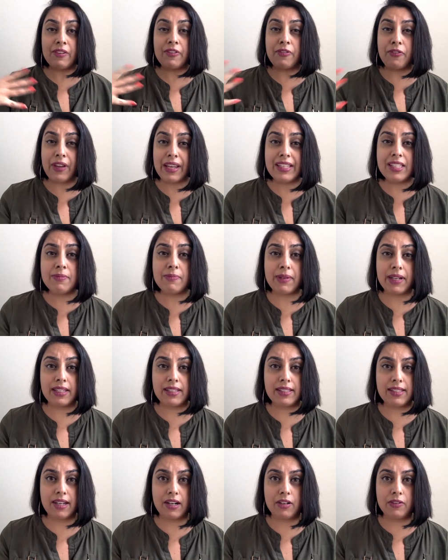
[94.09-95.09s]
face
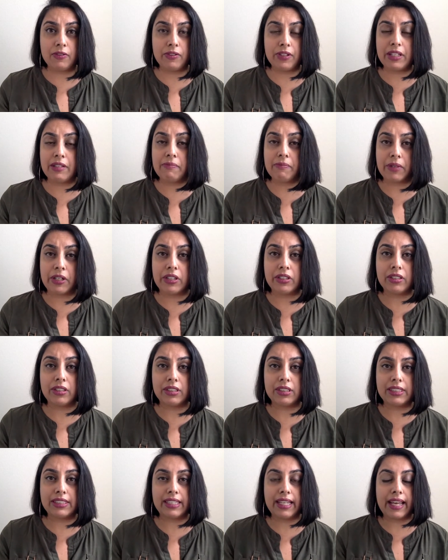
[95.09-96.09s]
myself in
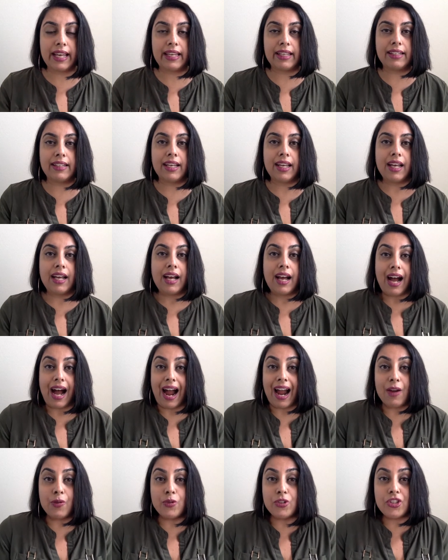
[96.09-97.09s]
mirrors, and
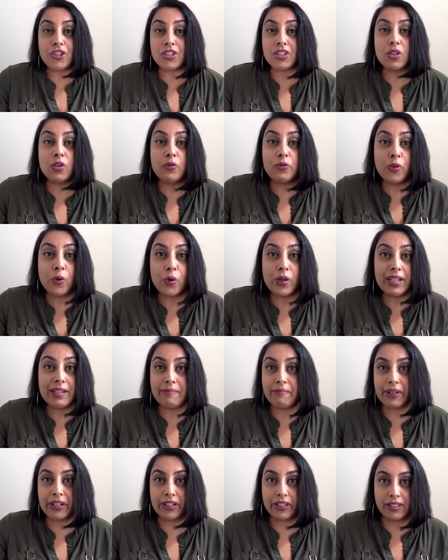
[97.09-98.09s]
I would just avoid
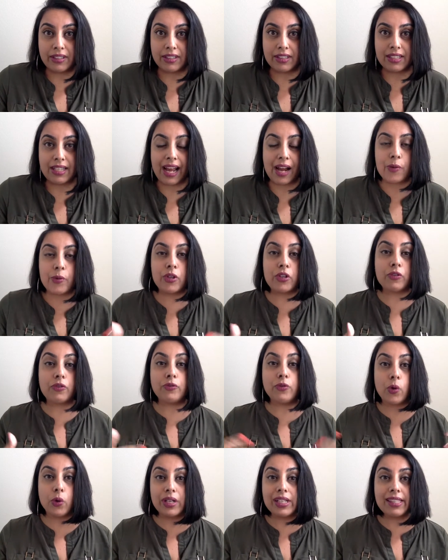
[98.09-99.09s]
mirrors. I would
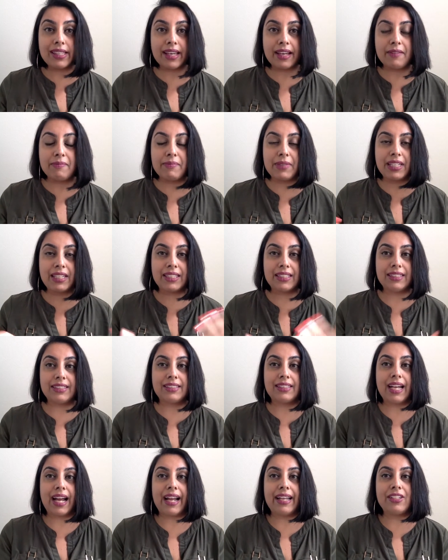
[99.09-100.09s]
avoid them
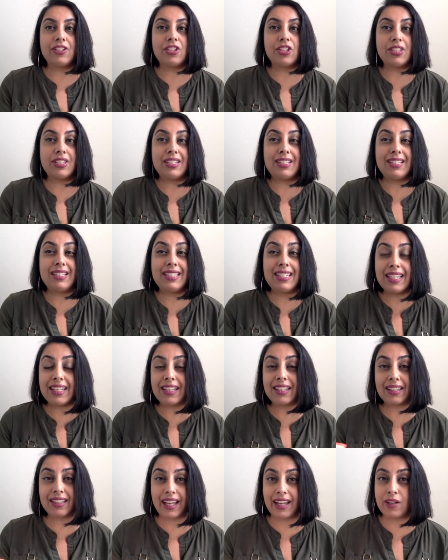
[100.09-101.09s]
because I just
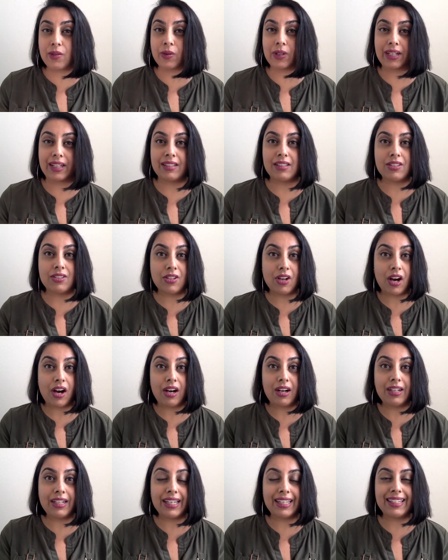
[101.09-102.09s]
didn't like what I
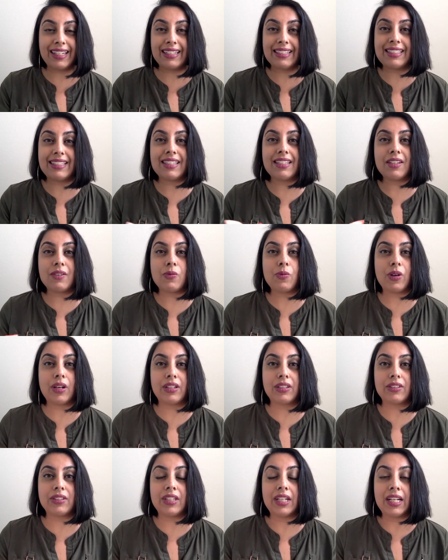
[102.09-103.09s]
saw and I didn't
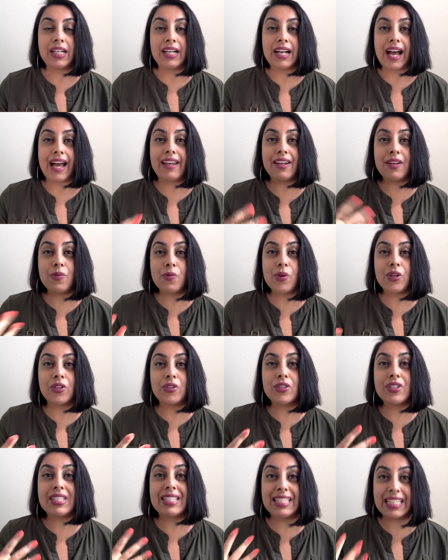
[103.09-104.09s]
want
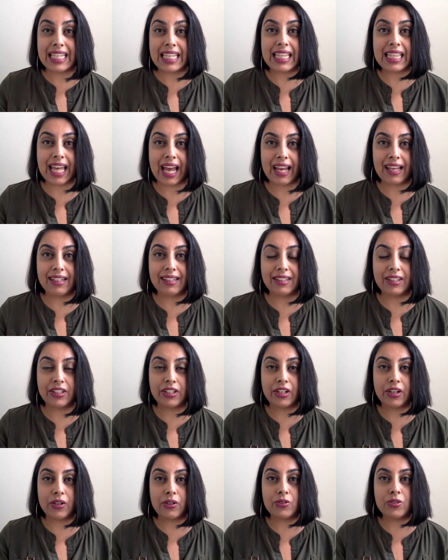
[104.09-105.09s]
to see that,
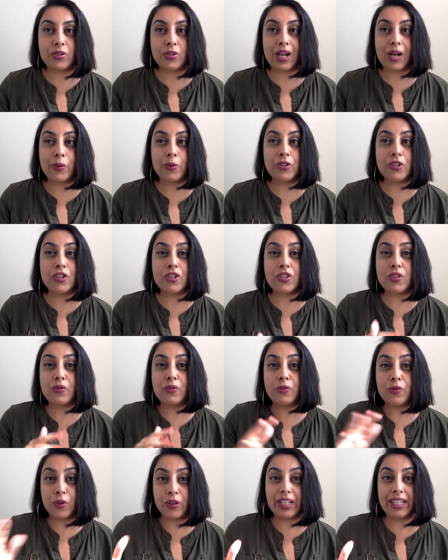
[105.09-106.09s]
so I would just
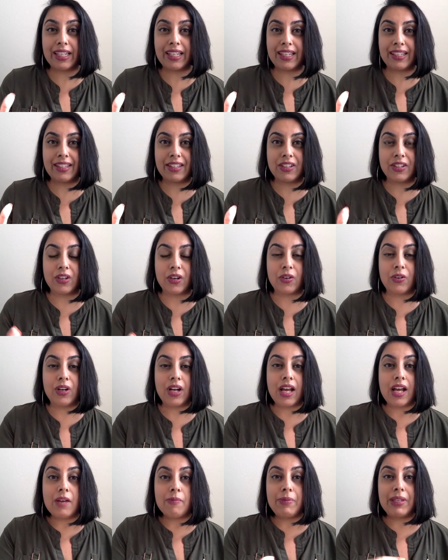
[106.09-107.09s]
avoid it,
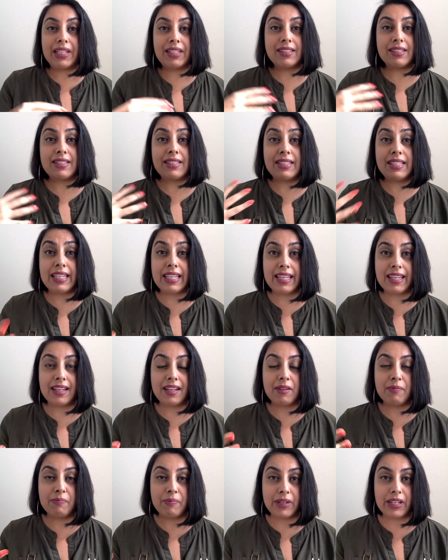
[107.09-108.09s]
because seeing